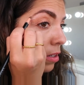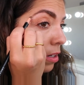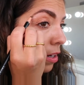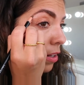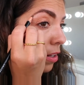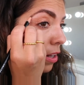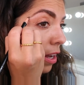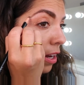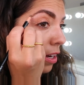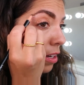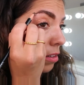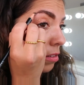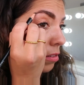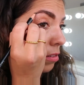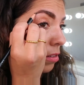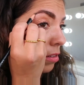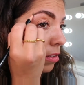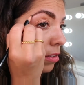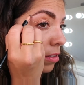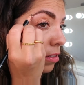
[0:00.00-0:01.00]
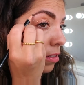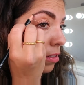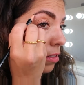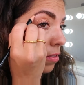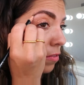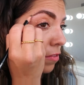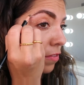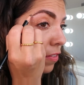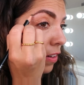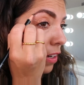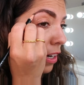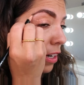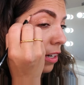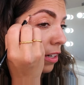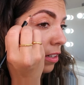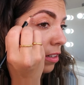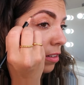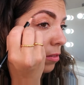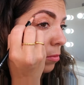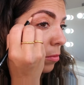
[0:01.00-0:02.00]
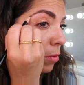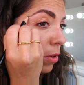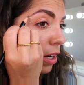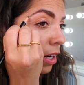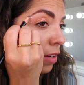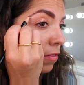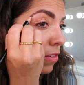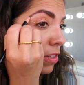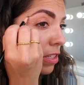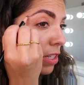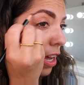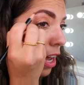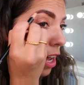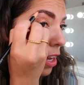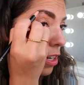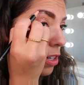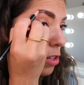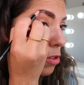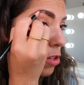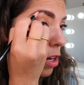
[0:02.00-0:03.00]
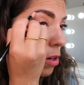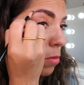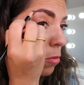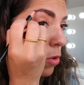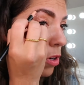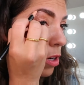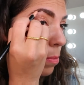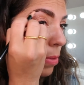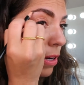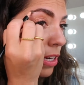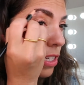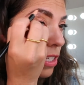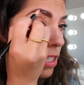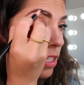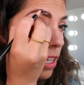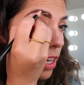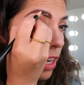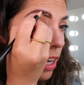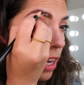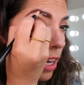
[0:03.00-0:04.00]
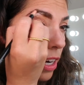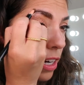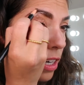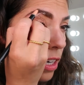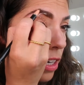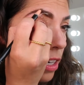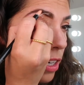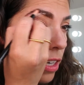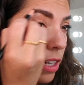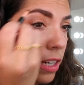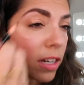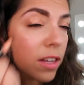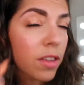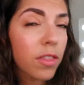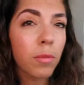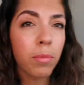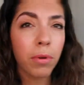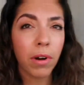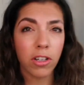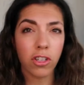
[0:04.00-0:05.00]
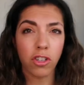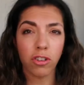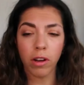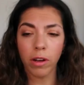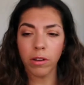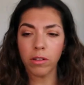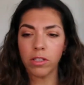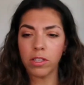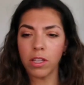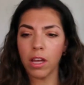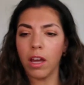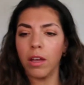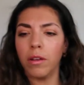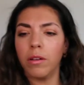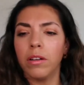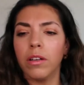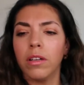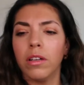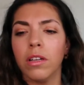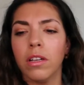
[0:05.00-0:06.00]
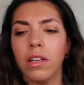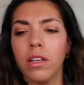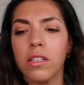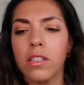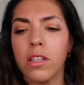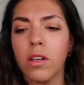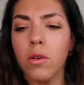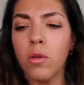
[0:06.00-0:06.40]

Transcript: And then fill in whatever's there. You don't want to be seeing the brush strokes though. So